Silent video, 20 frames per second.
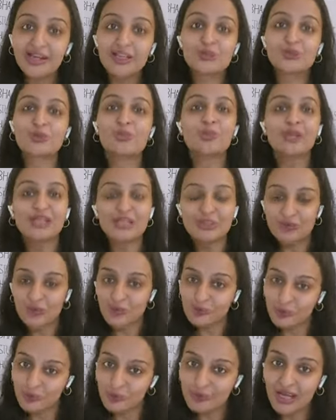So please
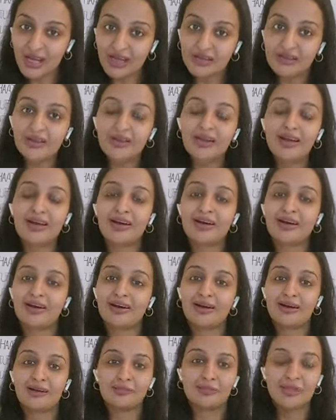don't do that.
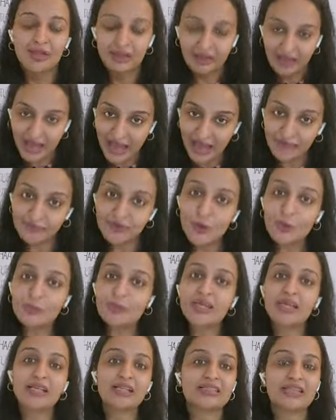Have your
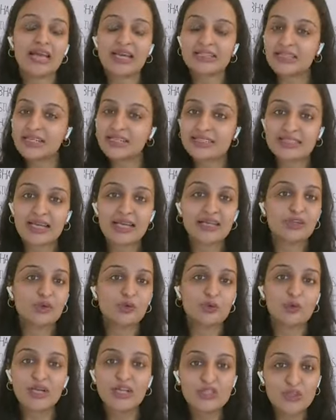meals, as I said,
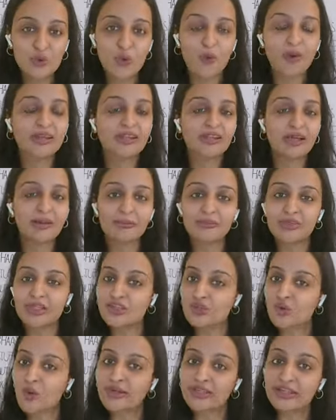you know, enjoy them,
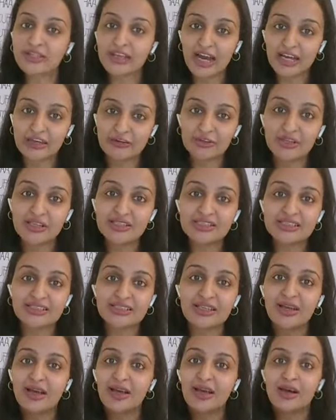enjoy a
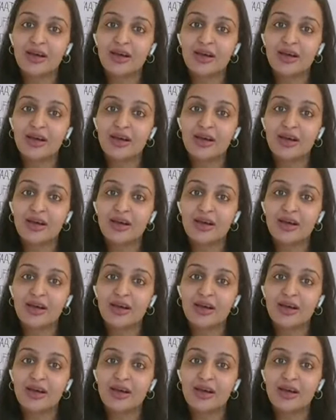diverse,